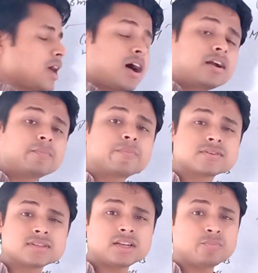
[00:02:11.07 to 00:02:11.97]
these are
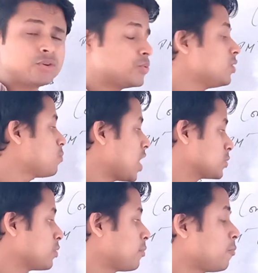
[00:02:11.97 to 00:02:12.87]
present between
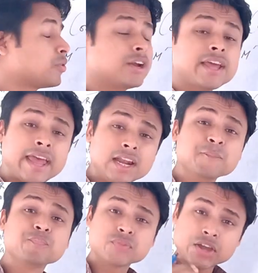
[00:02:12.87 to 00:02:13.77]
plasma membrane and
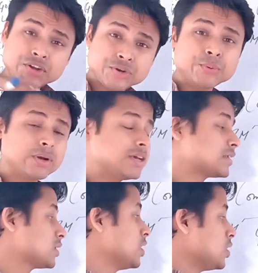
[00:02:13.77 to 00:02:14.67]

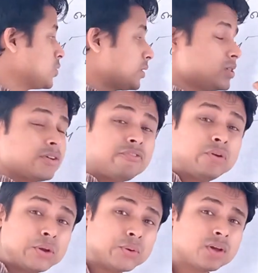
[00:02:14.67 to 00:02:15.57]
nucleus. So it is a
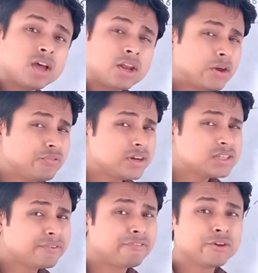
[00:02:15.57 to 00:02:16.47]
fluid. Now if it
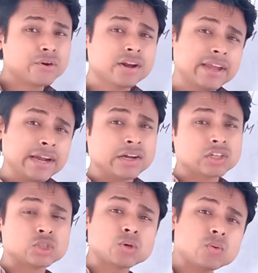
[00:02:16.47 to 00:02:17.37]
is a fluid,
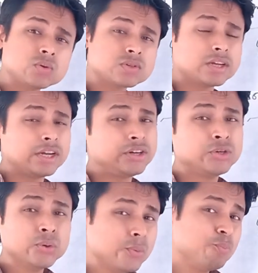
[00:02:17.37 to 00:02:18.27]
it shows
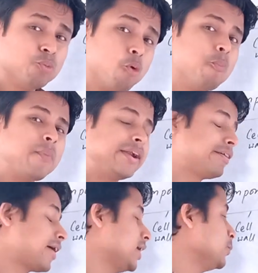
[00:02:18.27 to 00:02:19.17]
it do
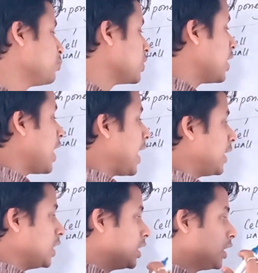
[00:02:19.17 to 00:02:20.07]
movement, right?
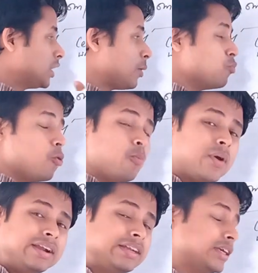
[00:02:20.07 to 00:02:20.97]
And the
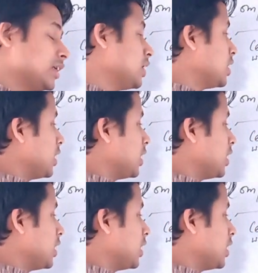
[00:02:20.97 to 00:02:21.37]
movement,